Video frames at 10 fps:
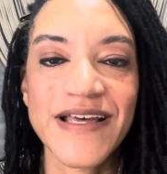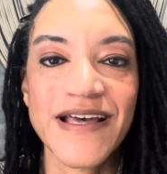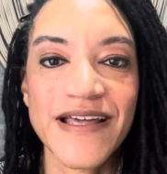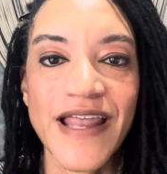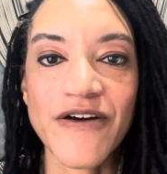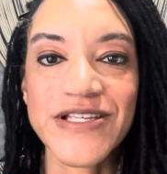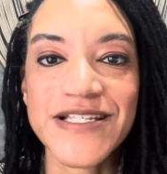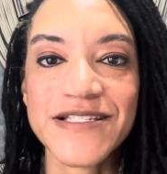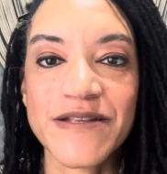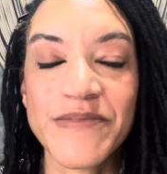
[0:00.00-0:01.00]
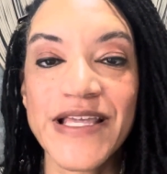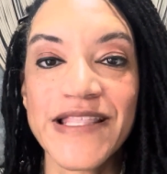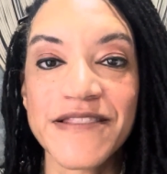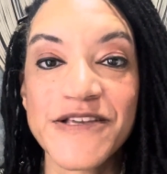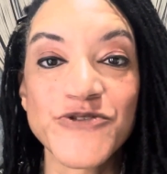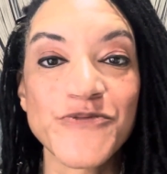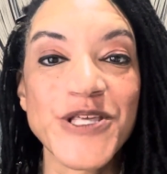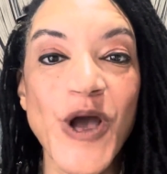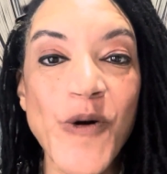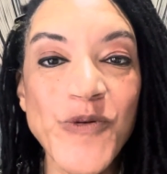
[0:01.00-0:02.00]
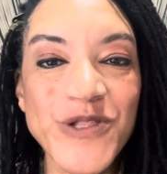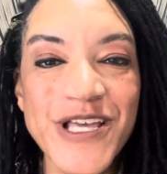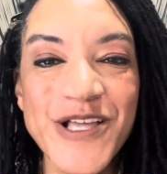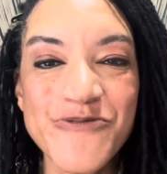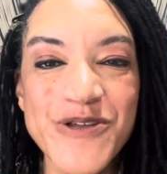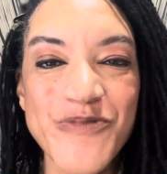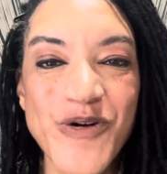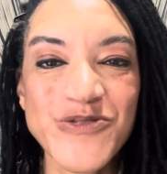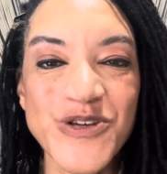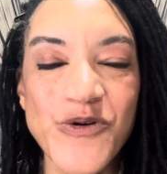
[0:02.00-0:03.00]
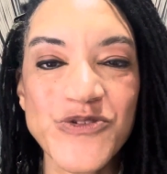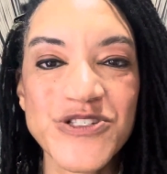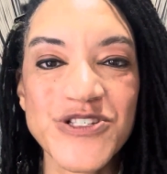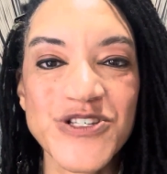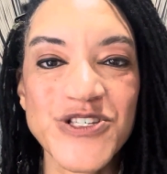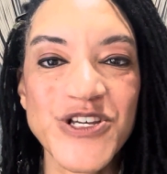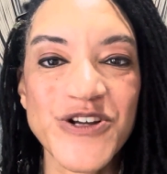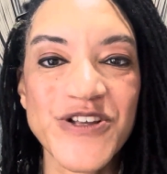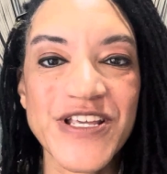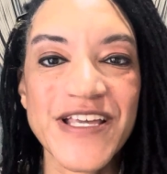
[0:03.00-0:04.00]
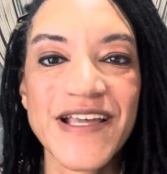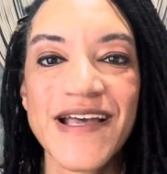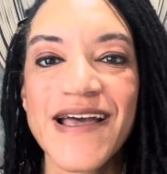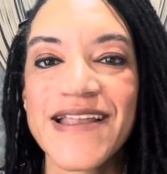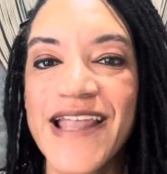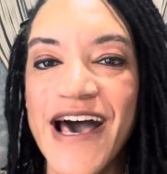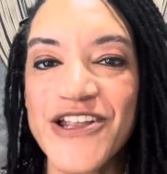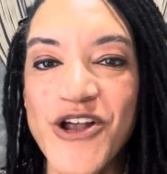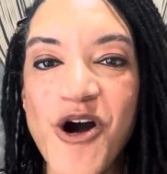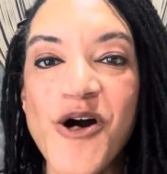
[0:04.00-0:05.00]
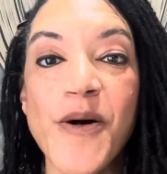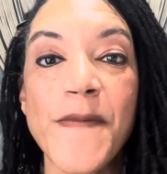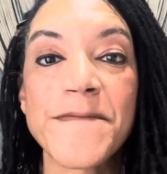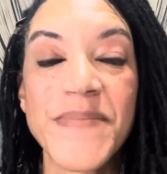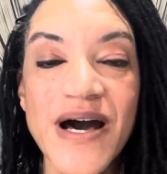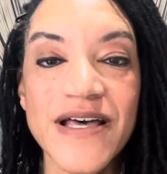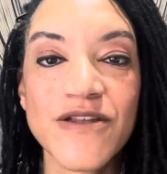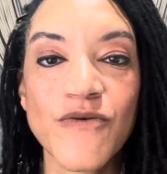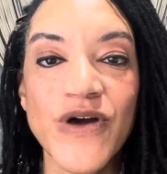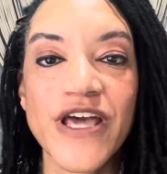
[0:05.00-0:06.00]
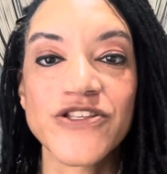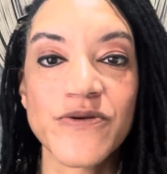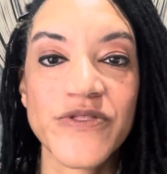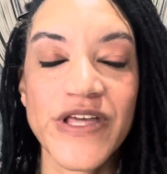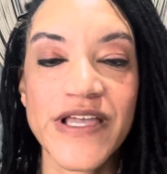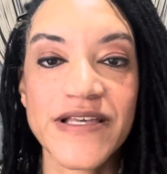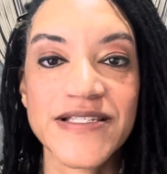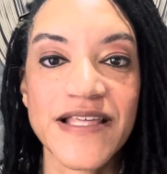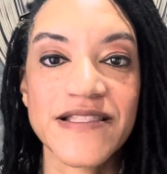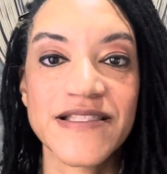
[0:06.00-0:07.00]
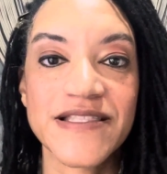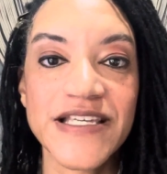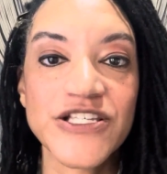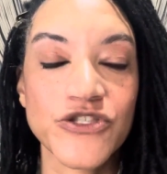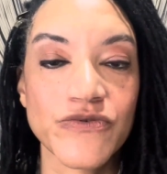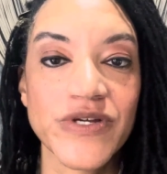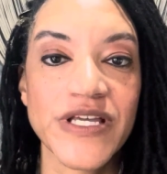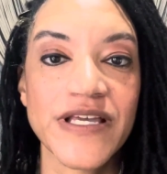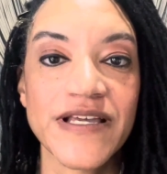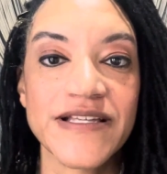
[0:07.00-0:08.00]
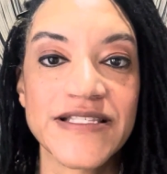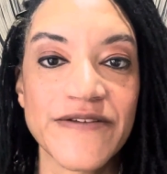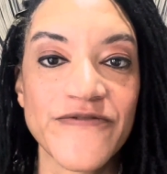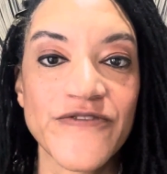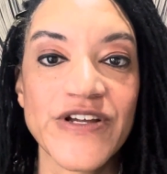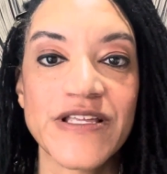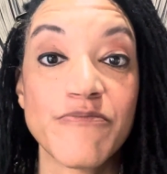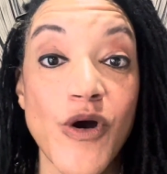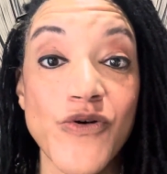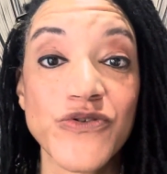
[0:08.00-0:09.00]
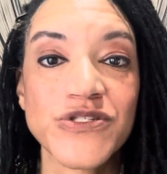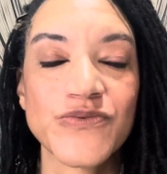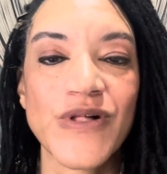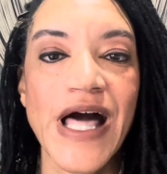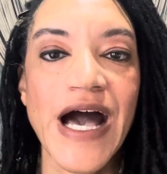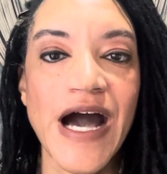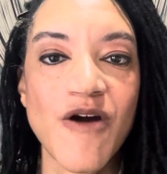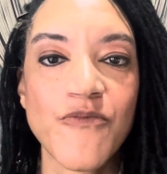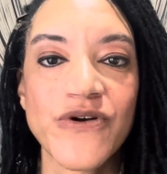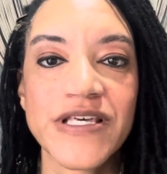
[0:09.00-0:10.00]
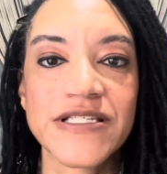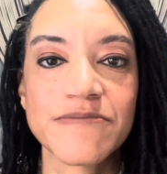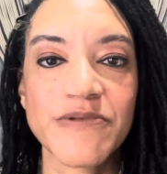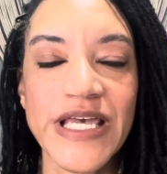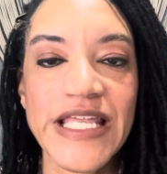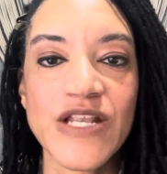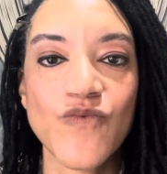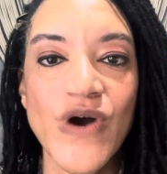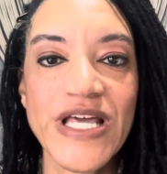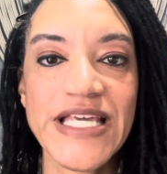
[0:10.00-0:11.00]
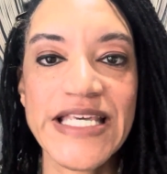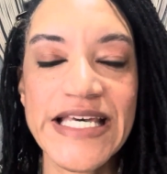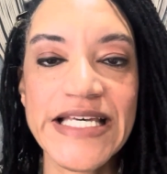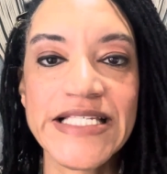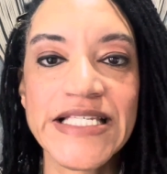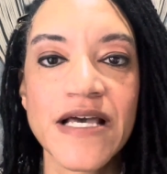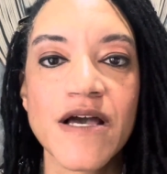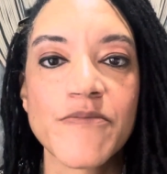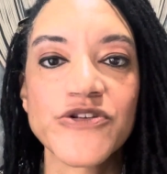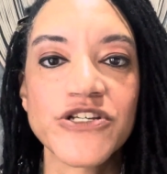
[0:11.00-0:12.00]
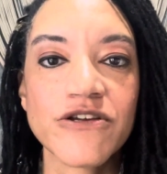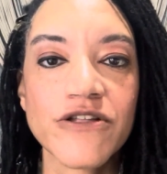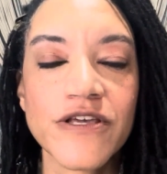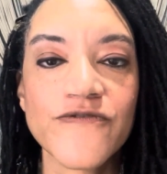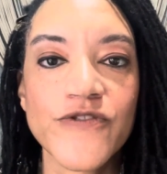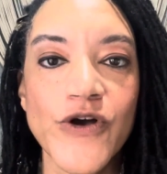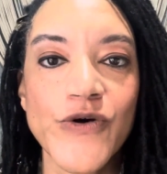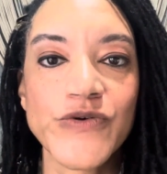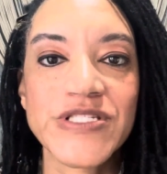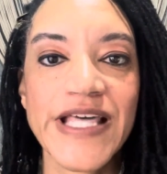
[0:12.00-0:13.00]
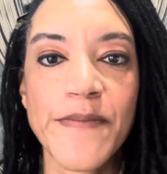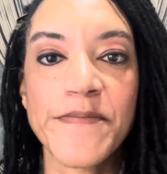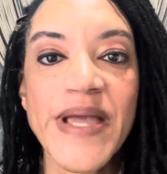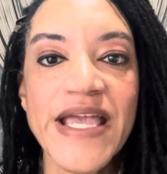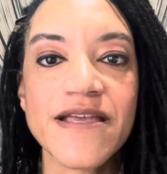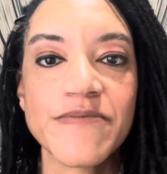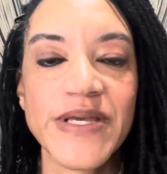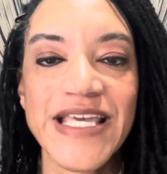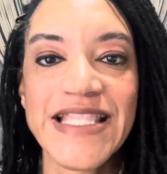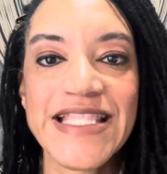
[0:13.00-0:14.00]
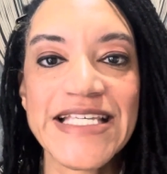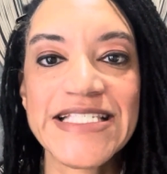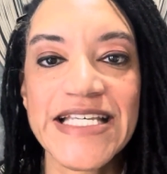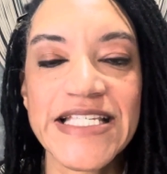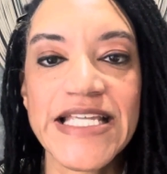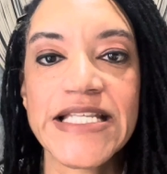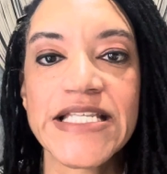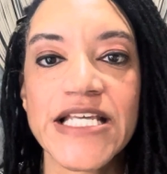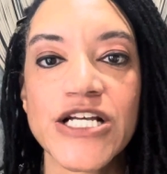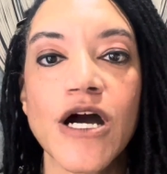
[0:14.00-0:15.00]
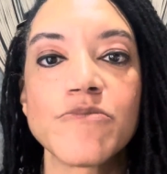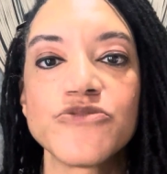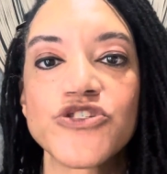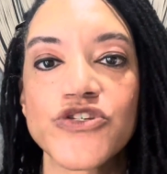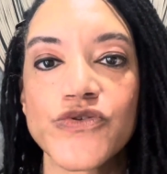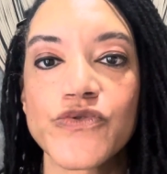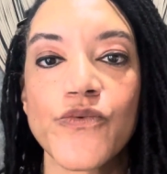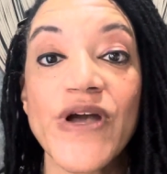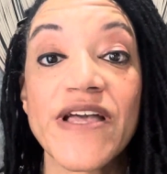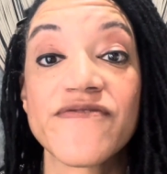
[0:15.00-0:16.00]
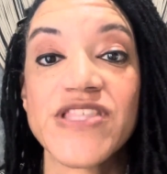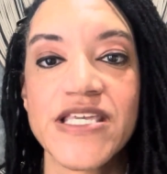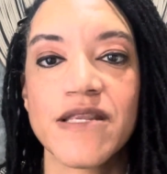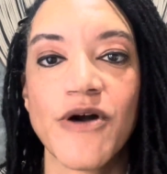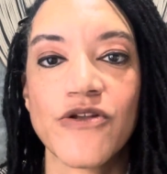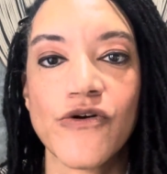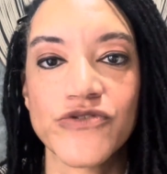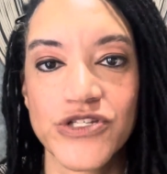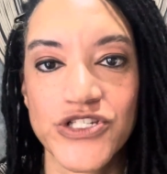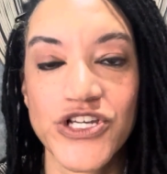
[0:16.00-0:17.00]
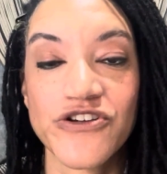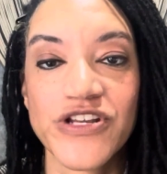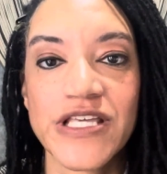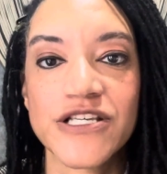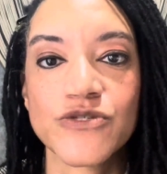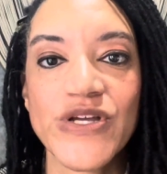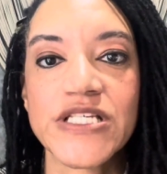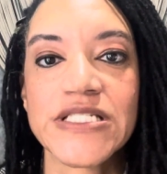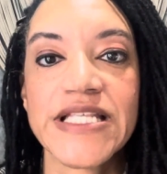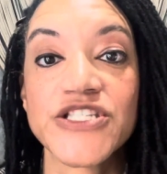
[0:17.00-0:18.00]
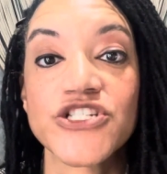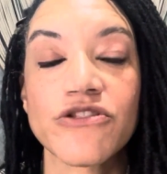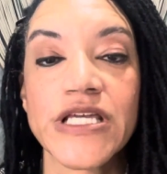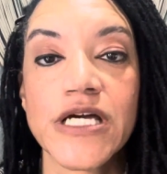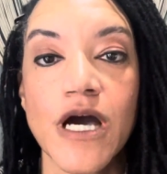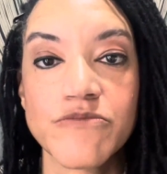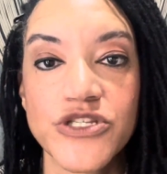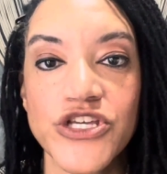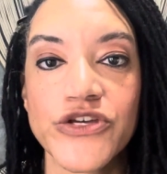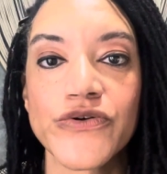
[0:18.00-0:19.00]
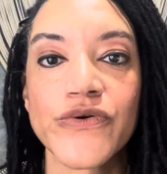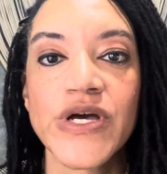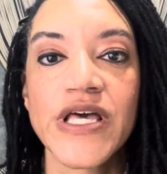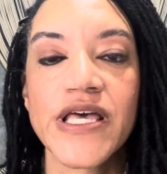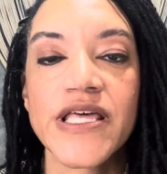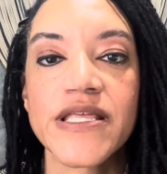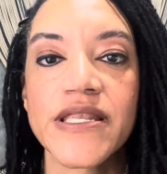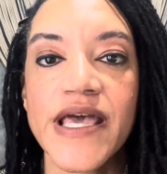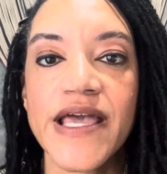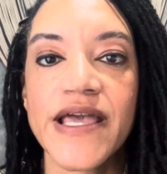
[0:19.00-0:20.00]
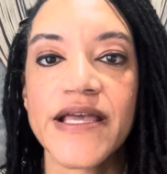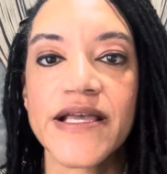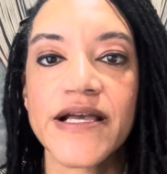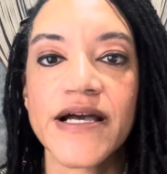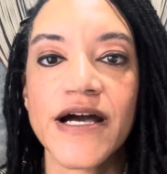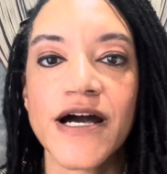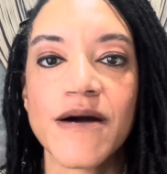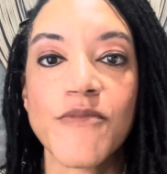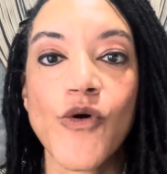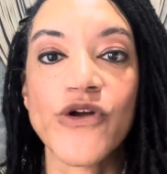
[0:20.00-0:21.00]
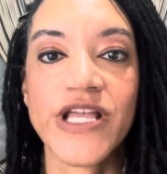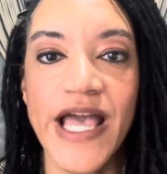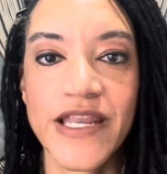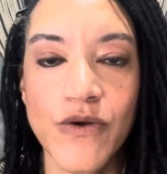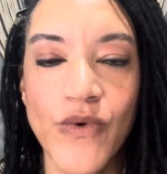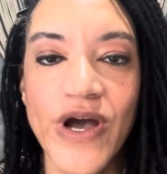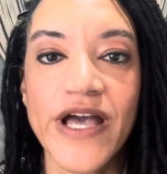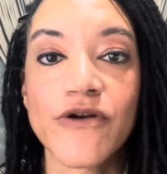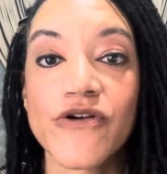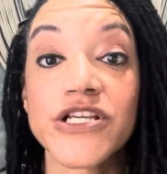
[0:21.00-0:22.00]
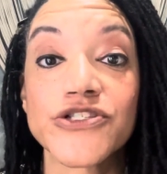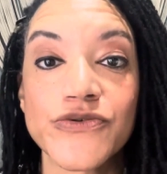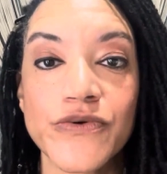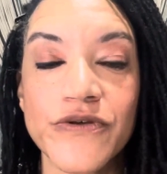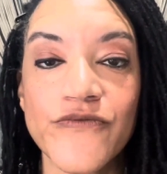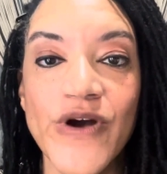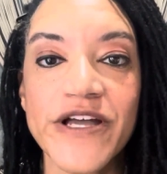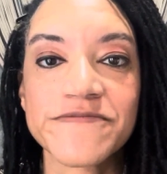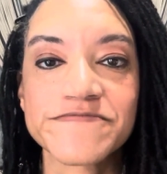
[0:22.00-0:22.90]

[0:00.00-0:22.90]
Now, this doesn't mean that these will be the only 3 posts on holistic security, not at all, but what I do think is that these 3 different posts will help with explaining what it is, particularly for those that maybe this doesn't come to, the way of thinking about holistic security in this way doesn't necessarily come to you in a organic way or an intuitive way.